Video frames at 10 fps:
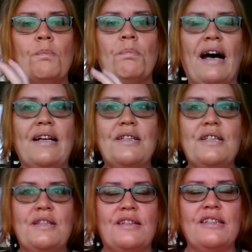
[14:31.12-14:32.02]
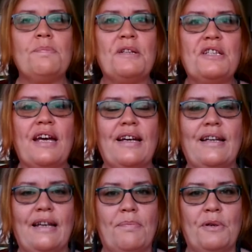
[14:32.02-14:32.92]
But this
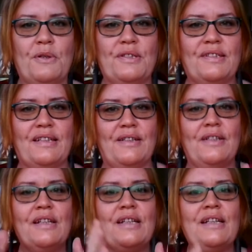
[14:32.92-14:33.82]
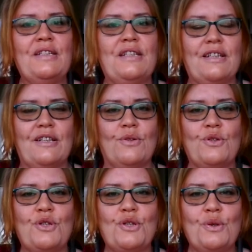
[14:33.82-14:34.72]
particular person
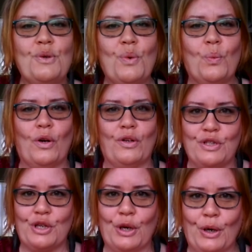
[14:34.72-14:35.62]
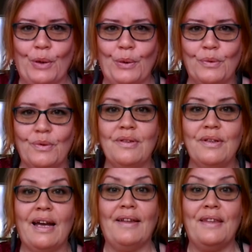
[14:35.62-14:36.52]
didn't want to go,
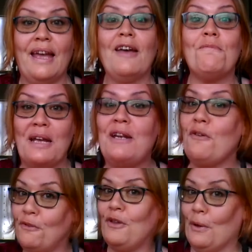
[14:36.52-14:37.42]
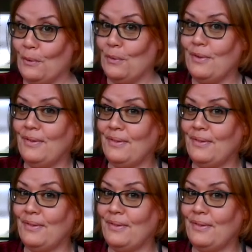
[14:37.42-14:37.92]
and there have been a few.